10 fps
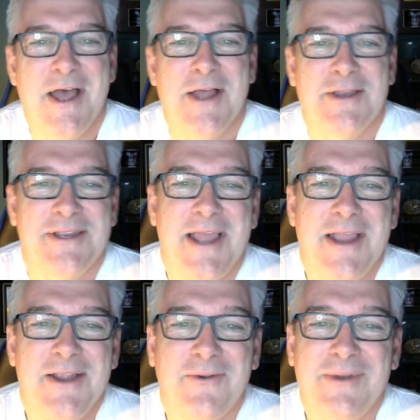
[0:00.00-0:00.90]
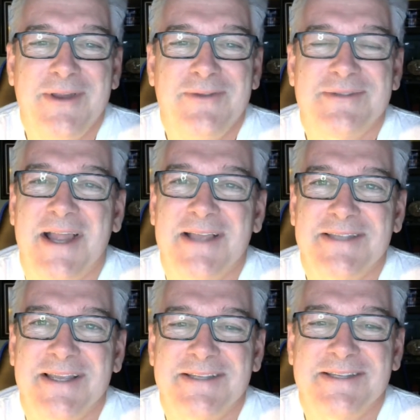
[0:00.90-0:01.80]
Today our read was in
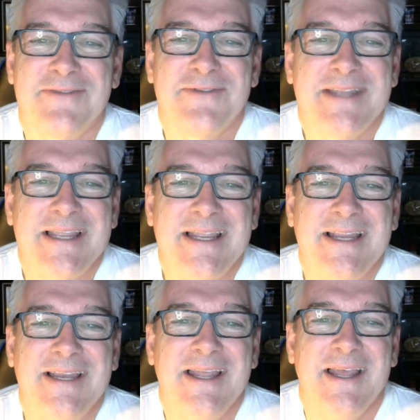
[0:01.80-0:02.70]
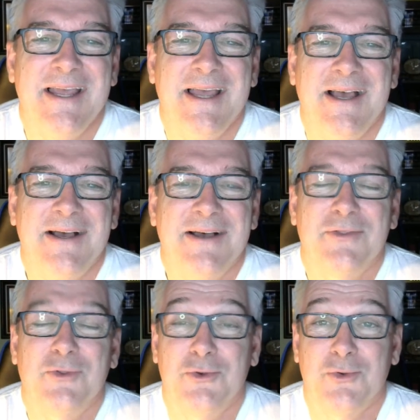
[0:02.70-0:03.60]
Isaiah 17
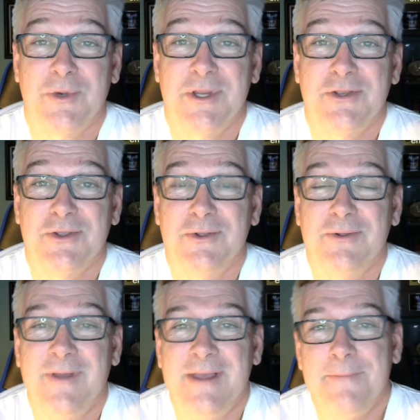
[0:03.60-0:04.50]
through 22.